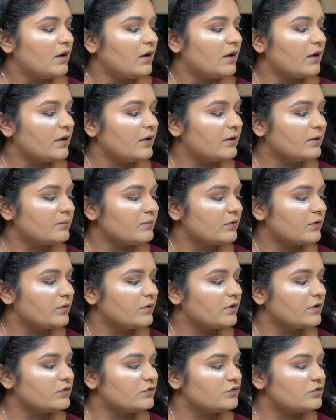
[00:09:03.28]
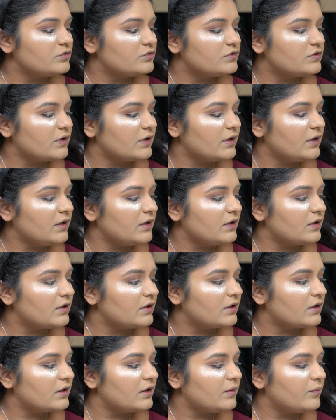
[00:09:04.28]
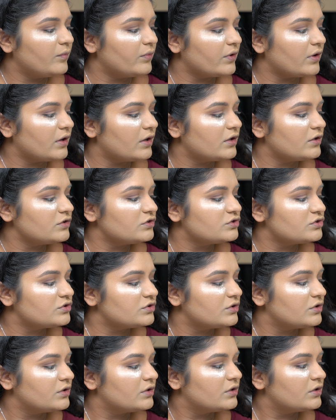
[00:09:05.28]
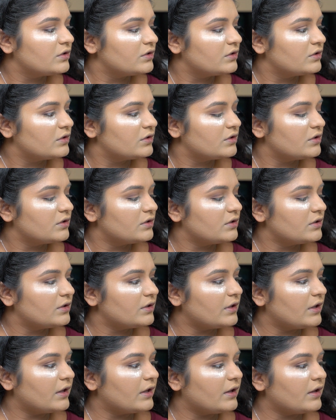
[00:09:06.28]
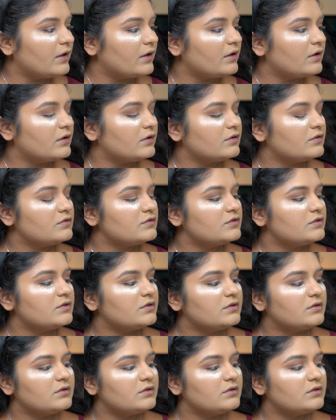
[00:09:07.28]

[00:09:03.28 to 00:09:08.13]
I am going to take a brush and